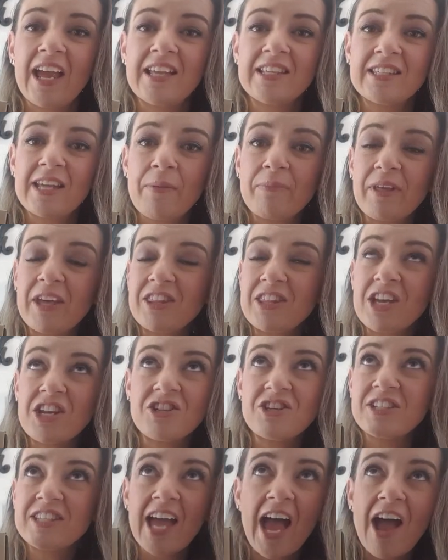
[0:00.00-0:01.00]
something that
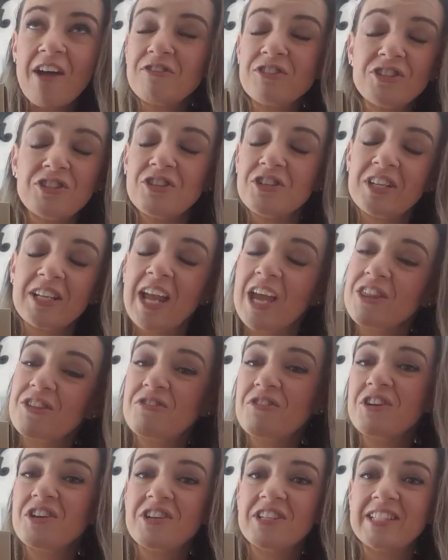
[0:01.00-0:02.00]
you just have to do to get
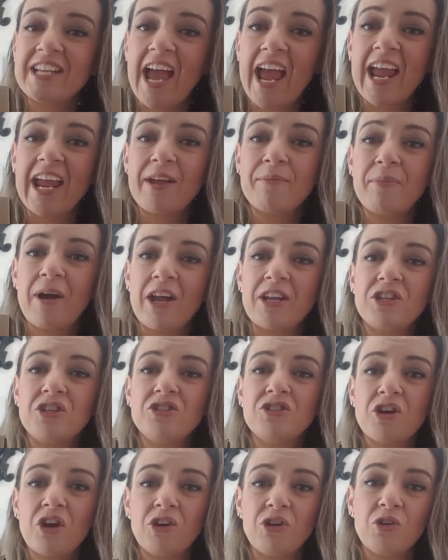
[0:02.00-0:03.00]
through your day but
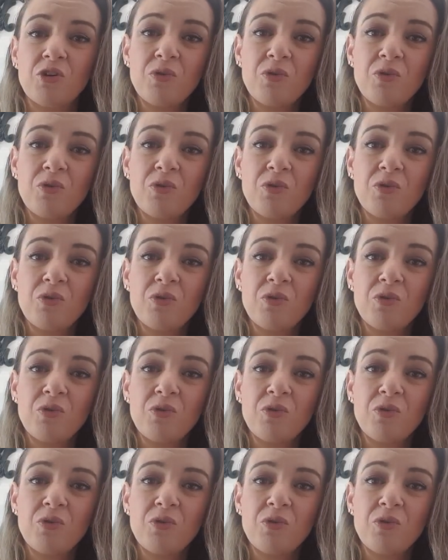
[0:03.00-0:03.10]
you don't